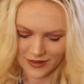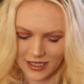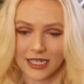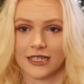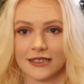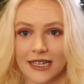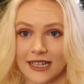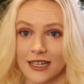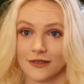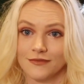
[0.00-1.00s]
Oh, I
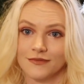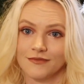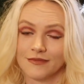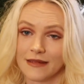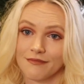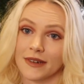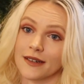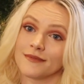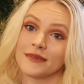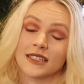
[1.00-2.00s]
got a
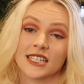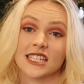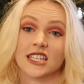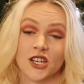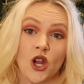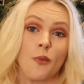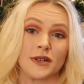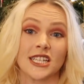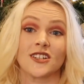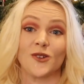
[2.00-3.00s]
this is in no
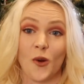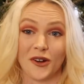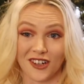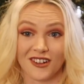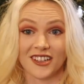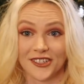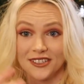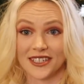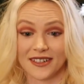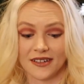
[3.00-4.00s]
particular order,
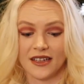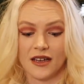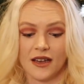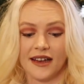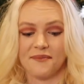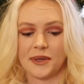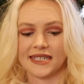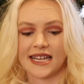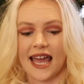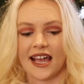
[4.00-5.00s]
clearly,
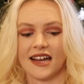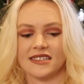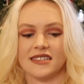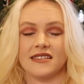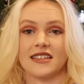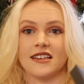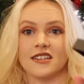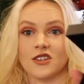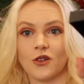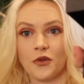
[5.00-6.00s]
but I got
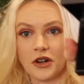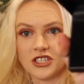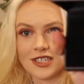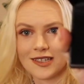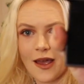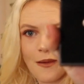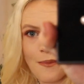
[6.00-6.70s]
these gorgeous